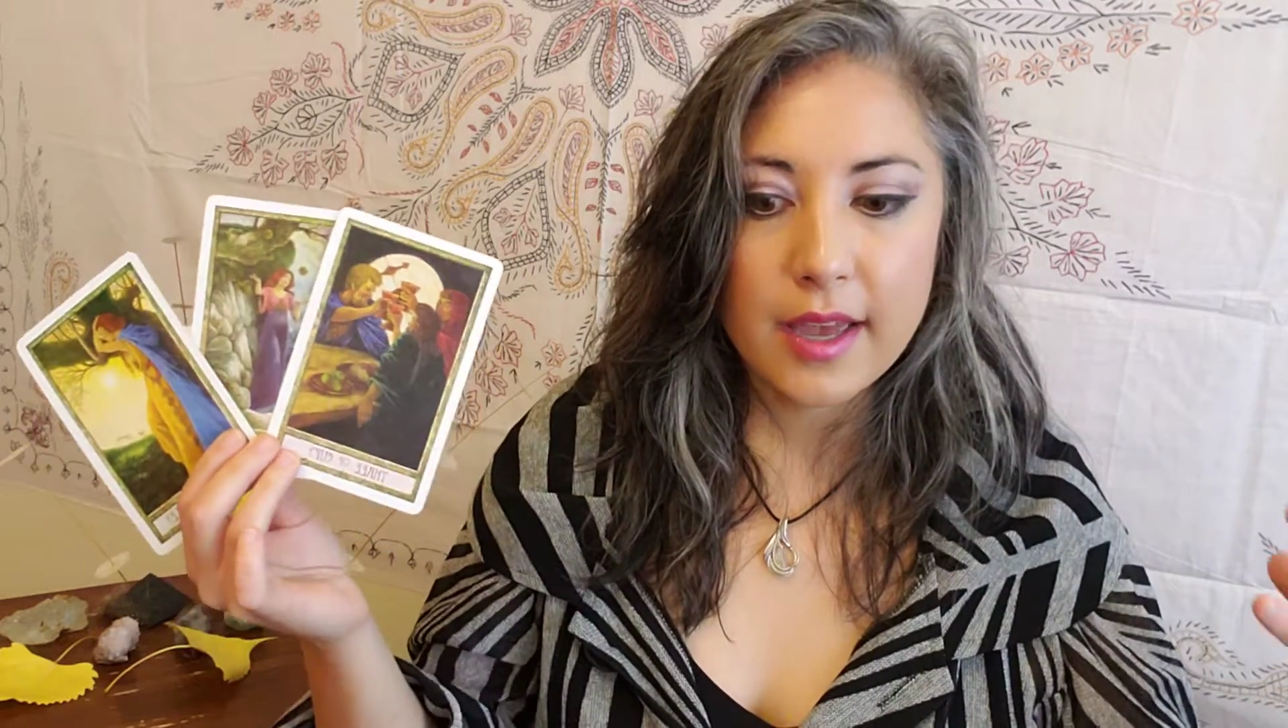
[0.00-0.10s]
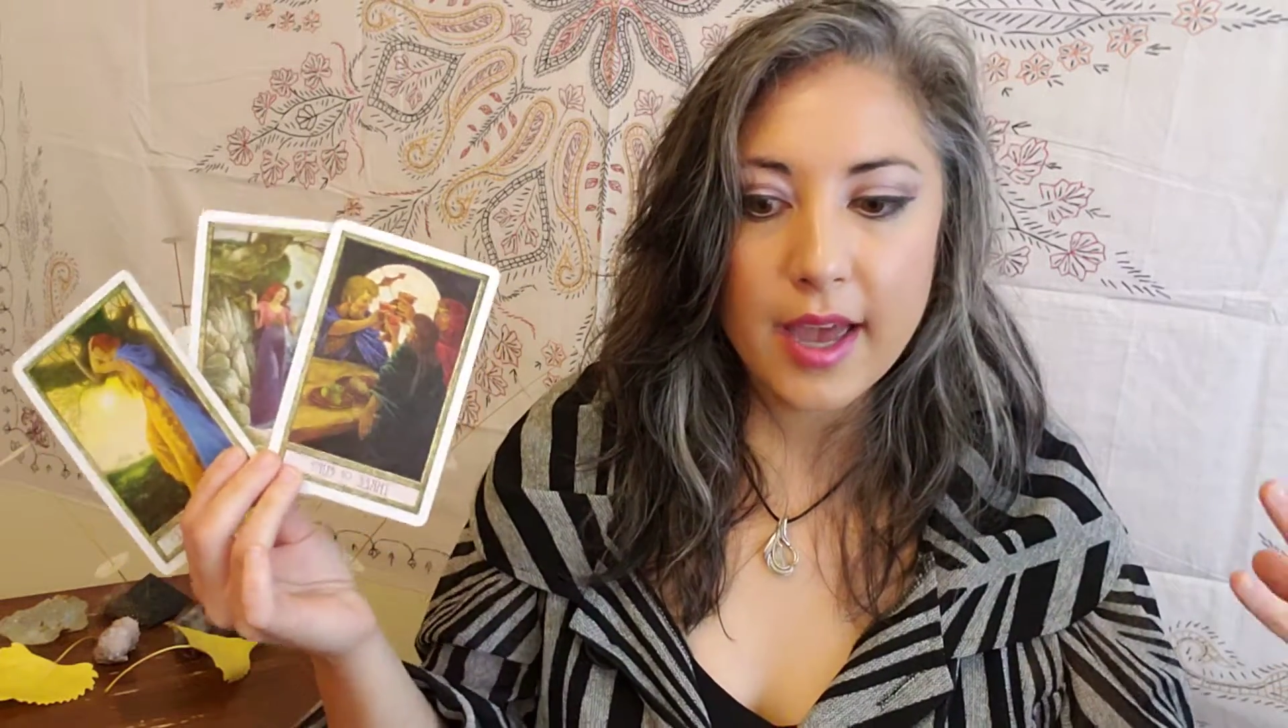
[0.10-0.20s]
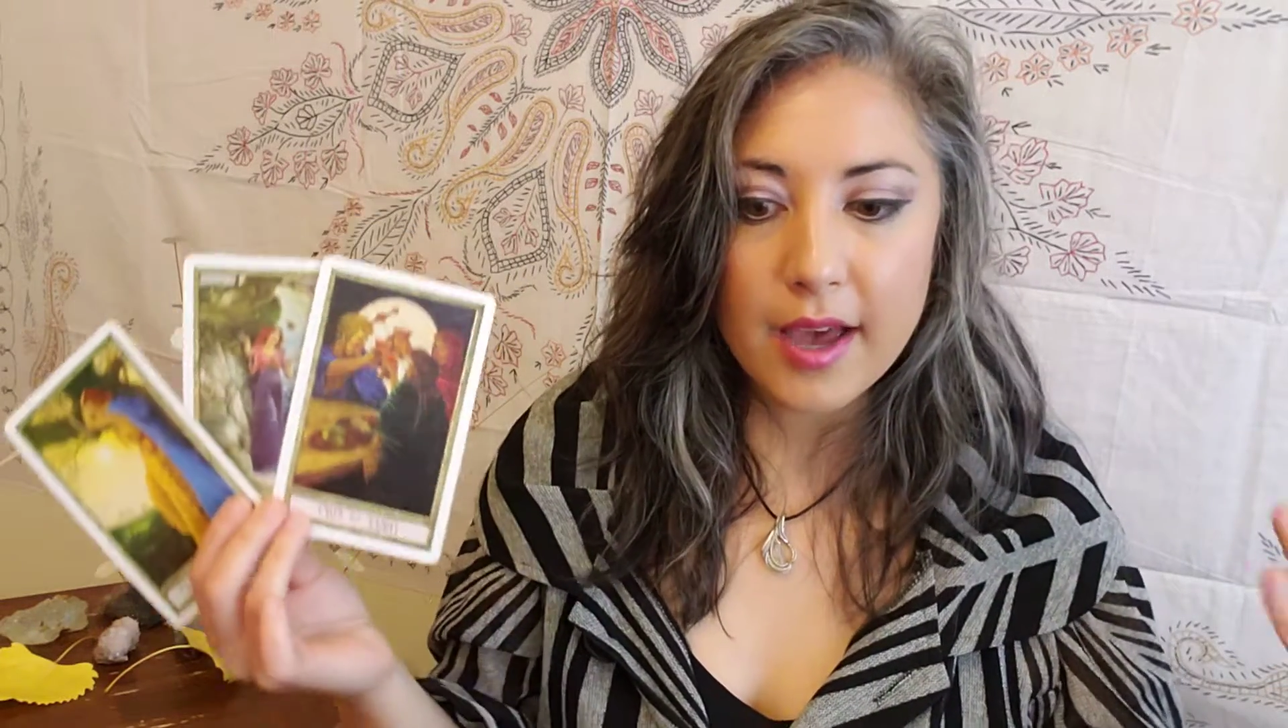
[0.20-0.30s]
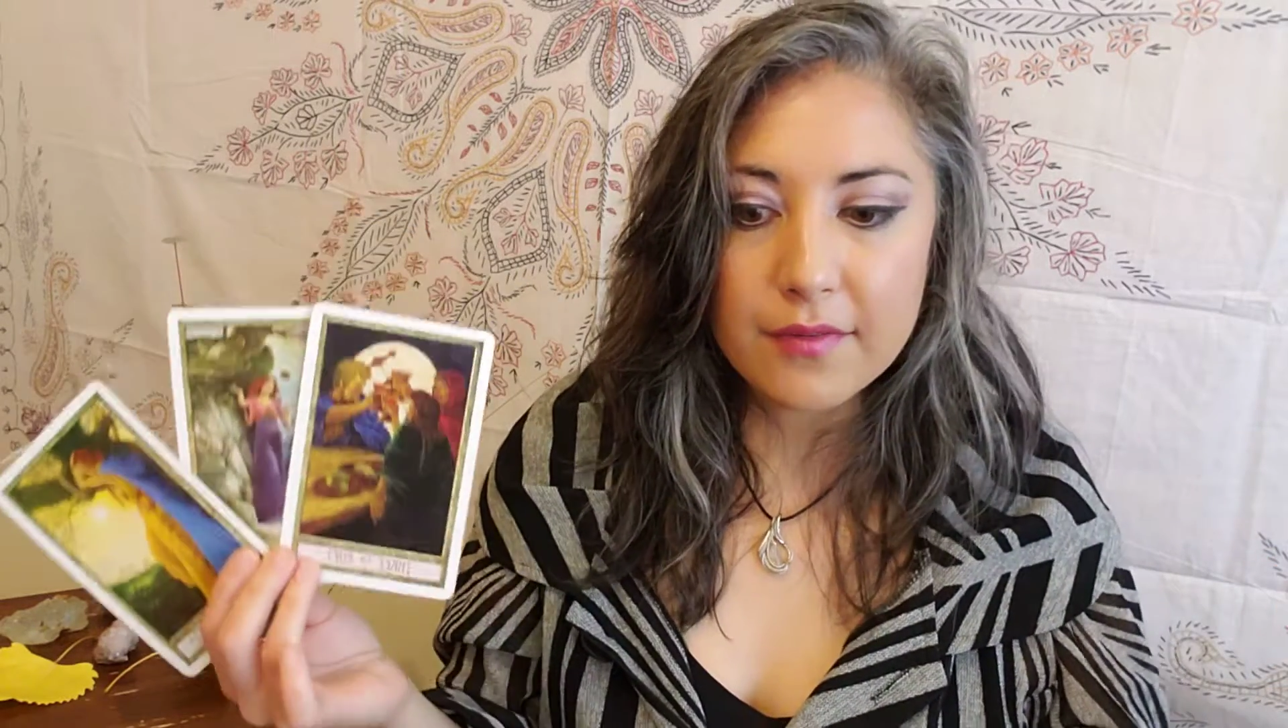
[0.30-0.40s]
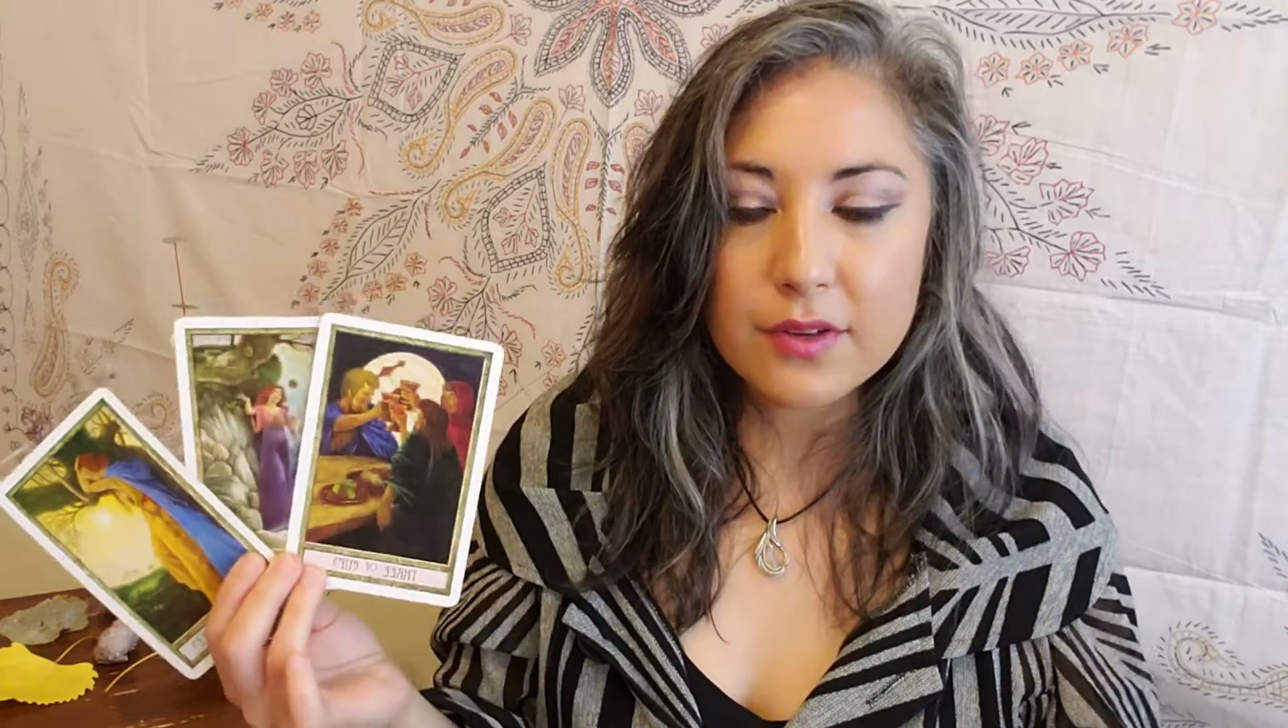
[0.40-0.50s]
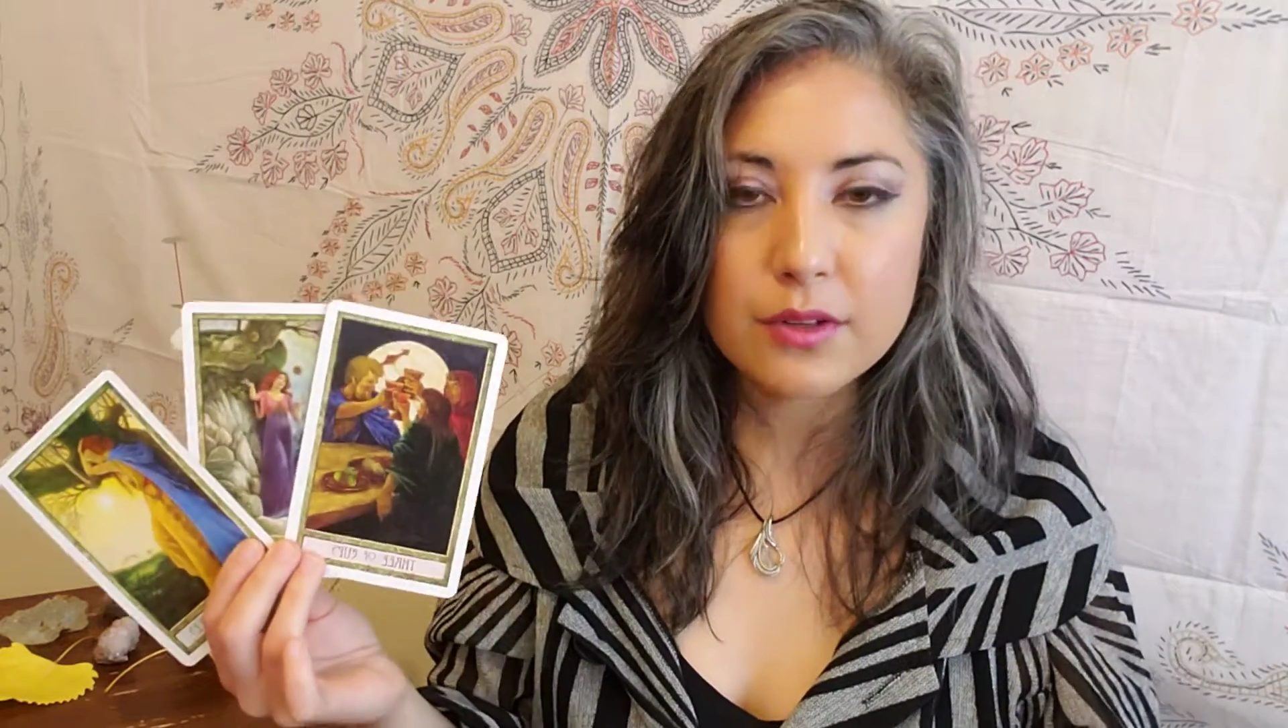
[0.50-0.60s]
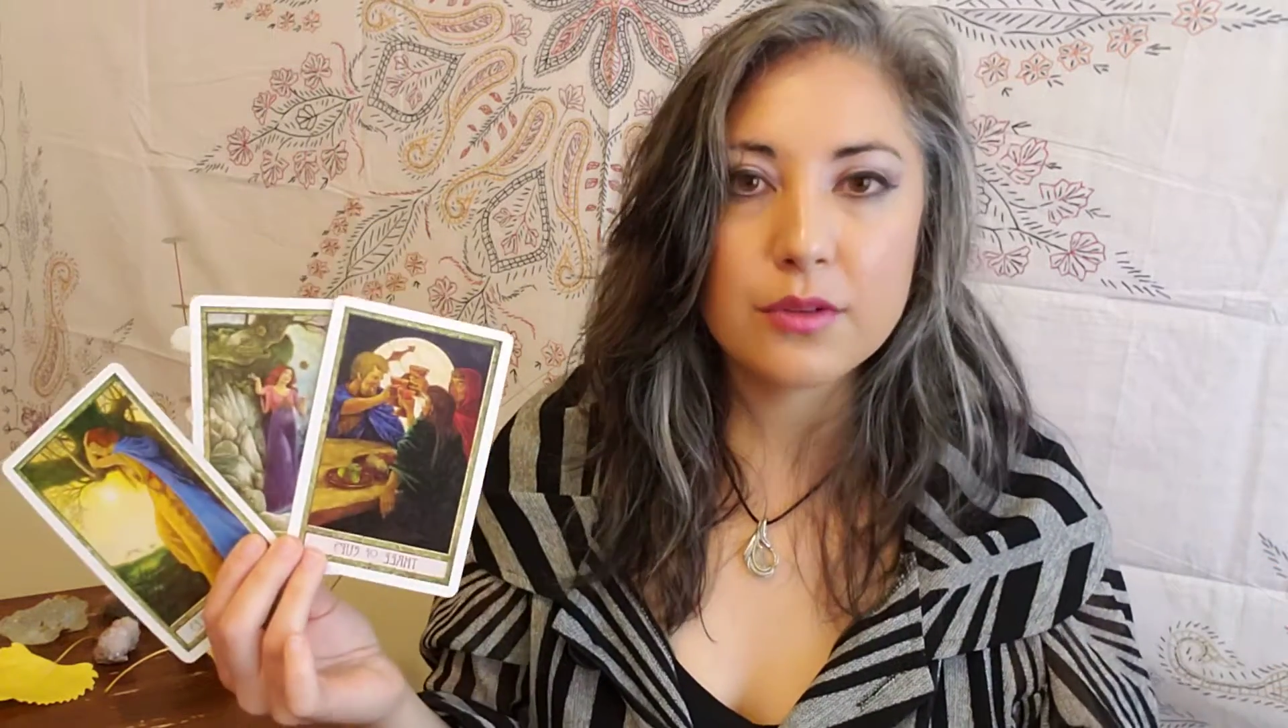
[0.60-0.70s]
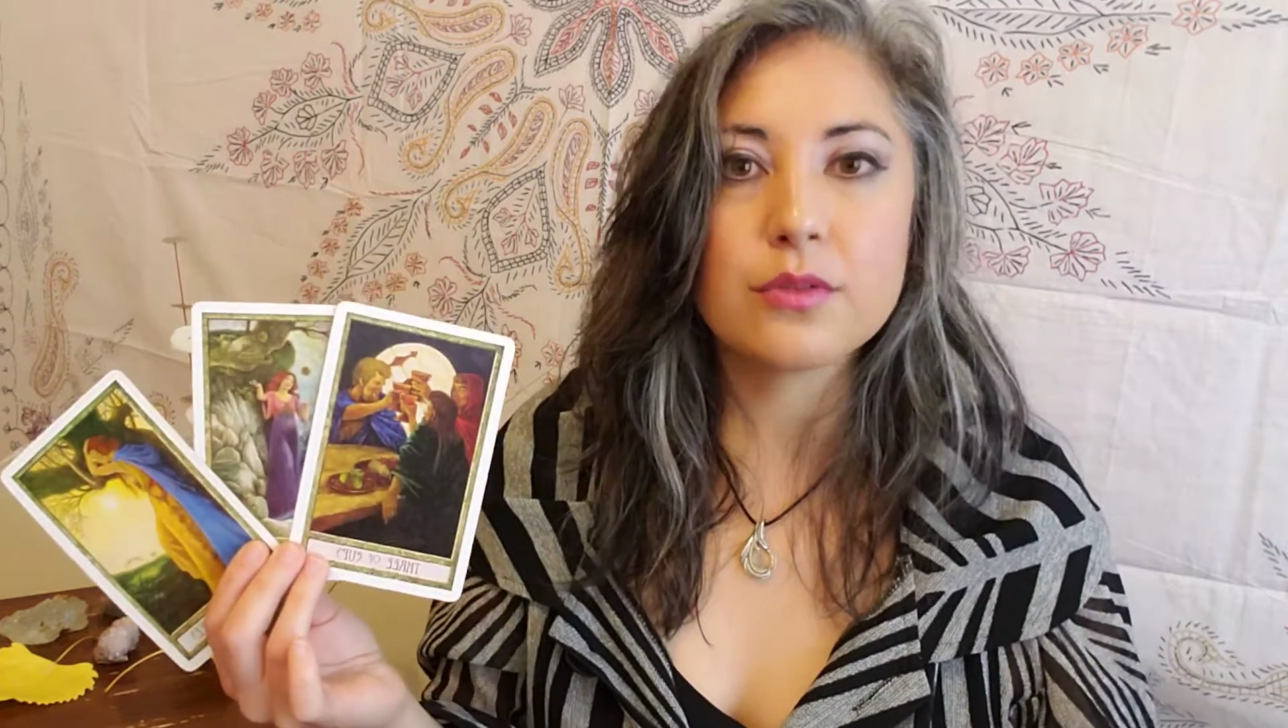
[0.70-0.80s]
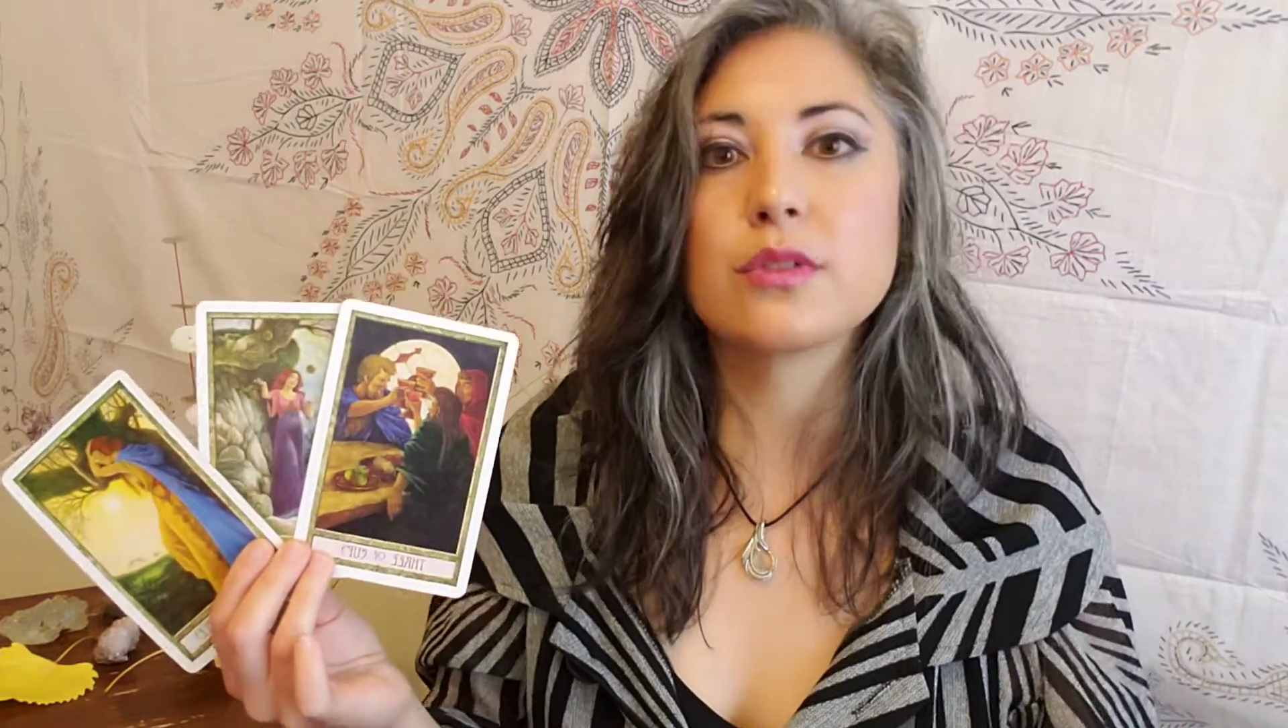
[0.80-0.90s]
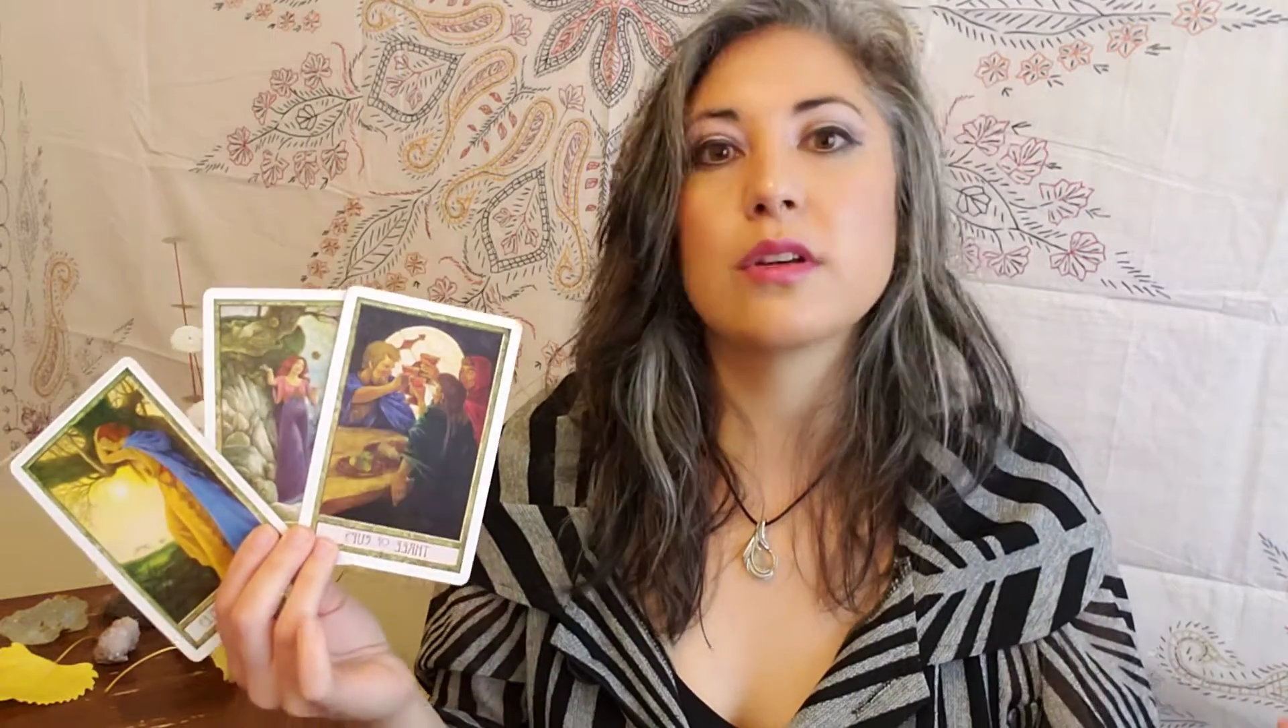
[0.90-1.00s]

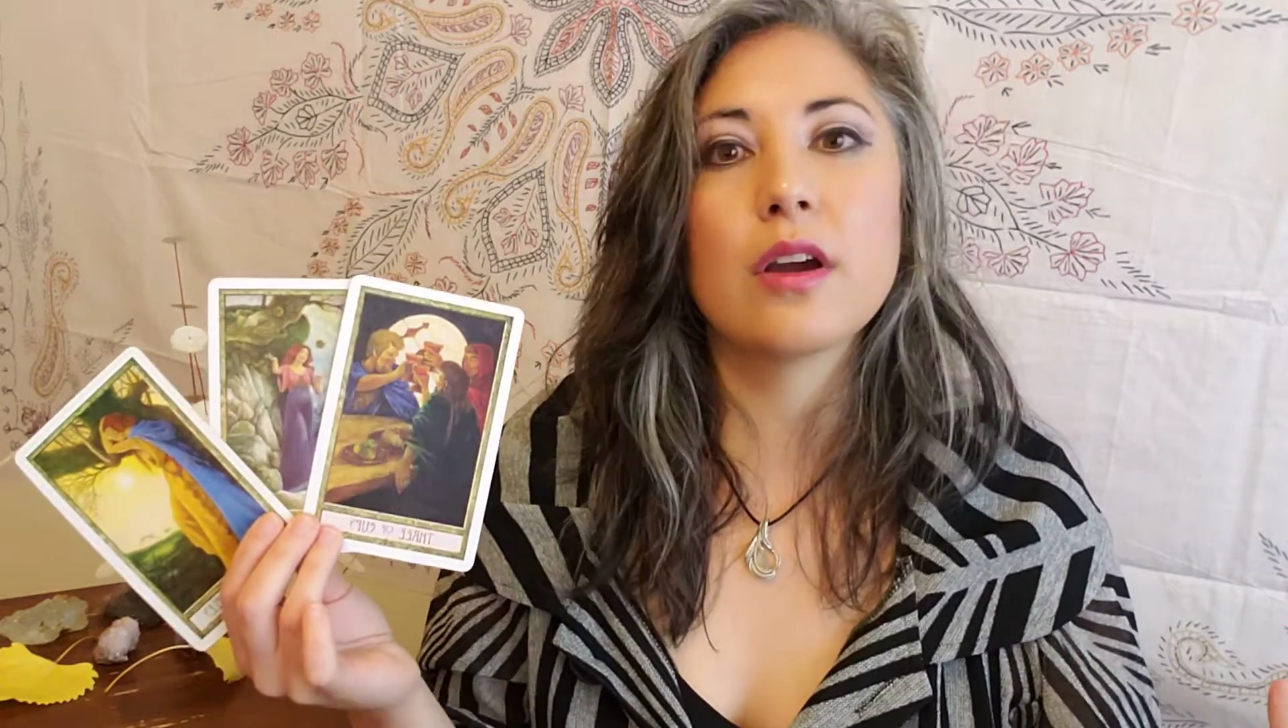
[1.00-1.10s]
avenues